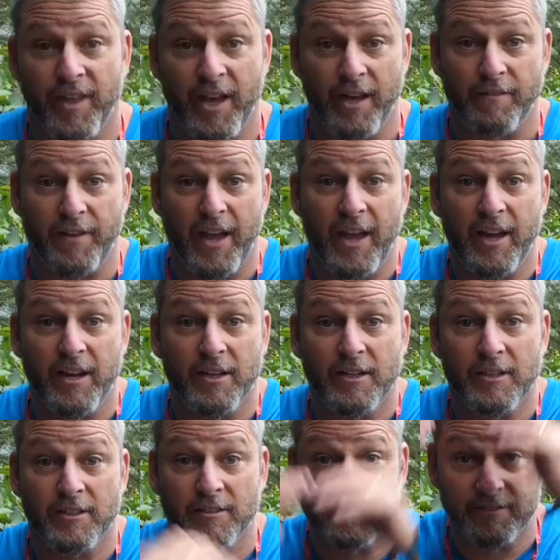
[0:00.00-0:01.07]
They have
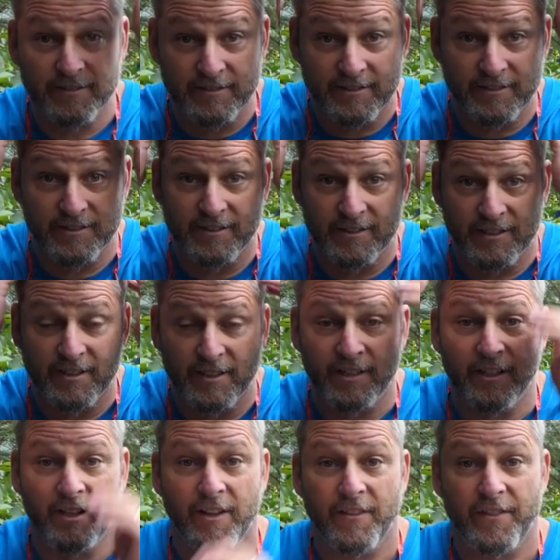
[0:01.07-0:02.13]
hair,
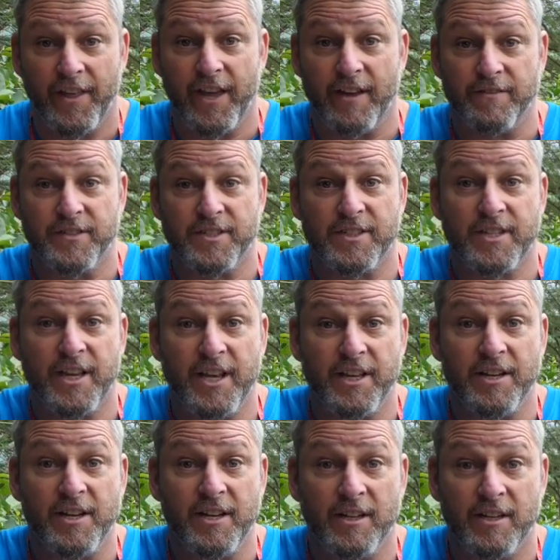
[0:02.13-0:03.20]
they have
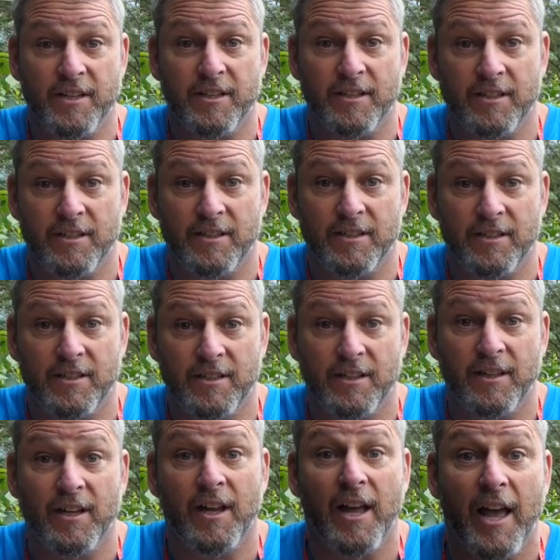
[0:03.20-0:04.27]
skin,
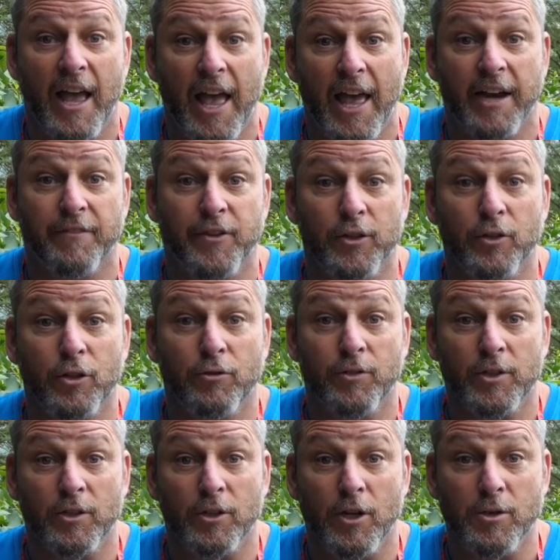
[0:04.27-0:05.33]
and if you look
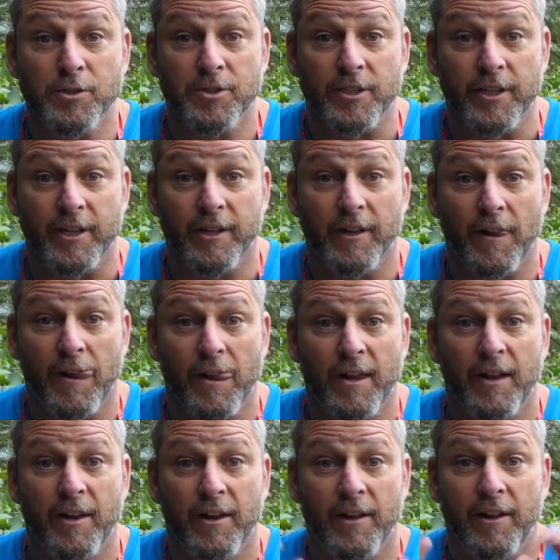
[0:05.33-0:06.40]
real closely,
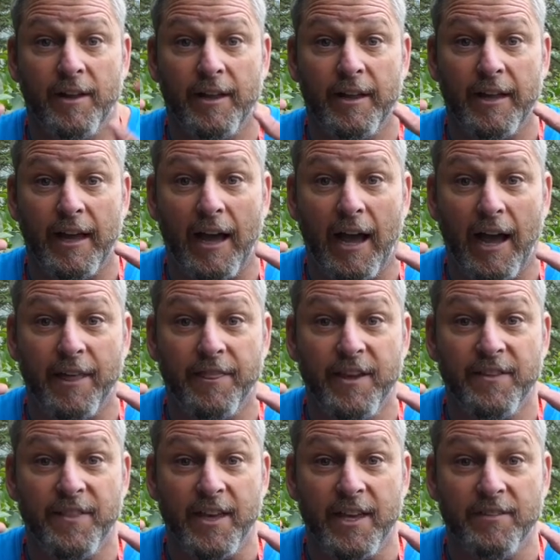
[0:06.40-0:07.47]
I
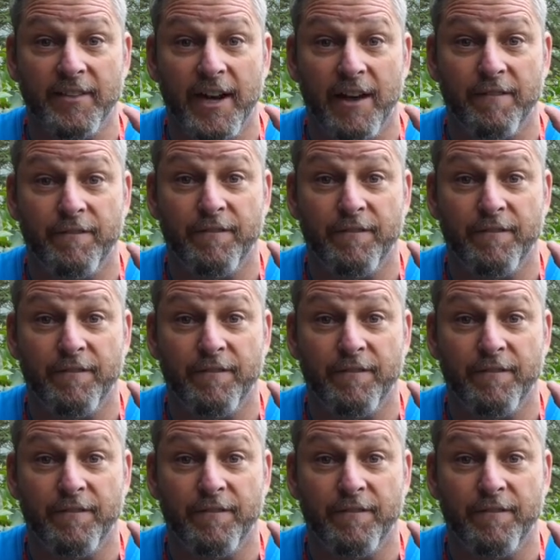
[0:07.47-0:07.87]
think they even have